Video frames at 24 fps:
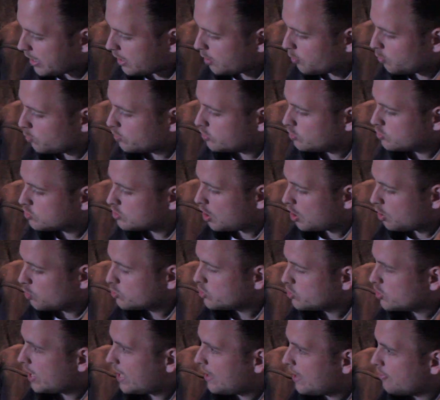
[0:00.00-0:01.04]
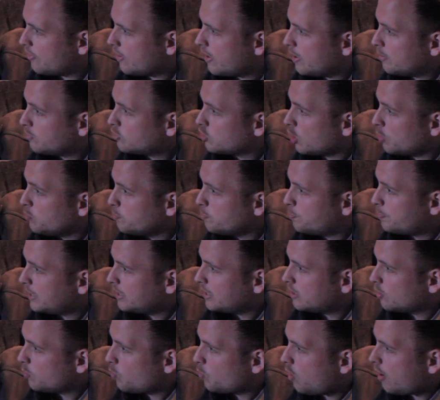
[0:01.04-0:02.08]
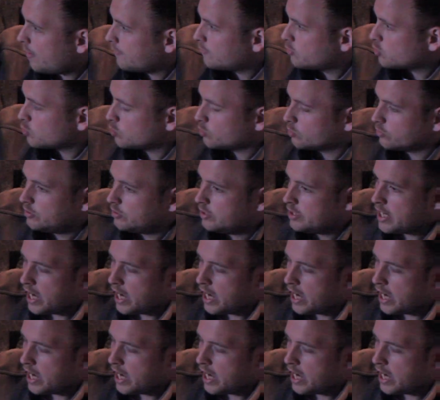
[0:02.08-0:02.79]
and I want you to hold your hand there. Don't peek at what I've drawn,